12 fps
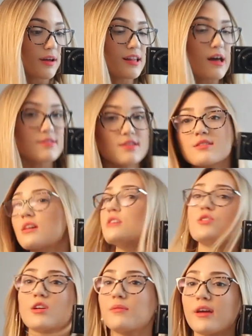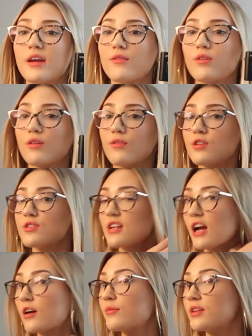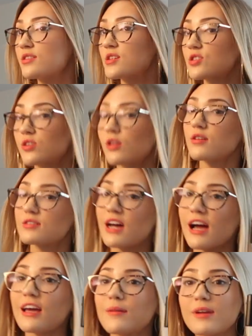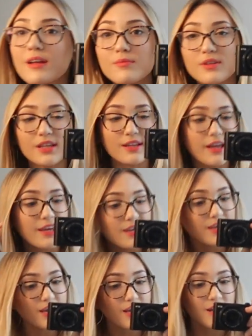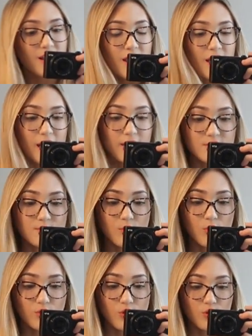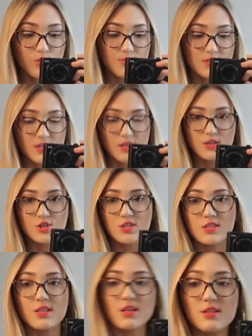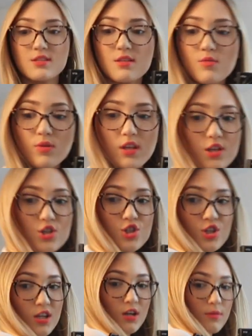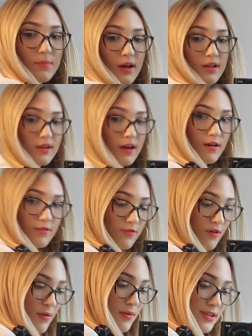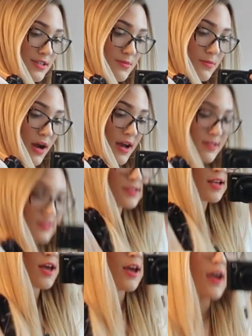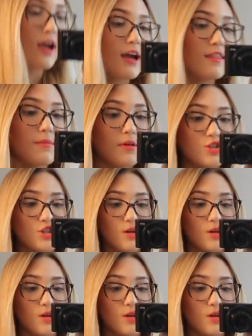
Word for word: my glasses, I straightened my hair for the first time in such a long time and I'm really liking it. I have some gold hoops in, just this really sheer button down from Express. And then my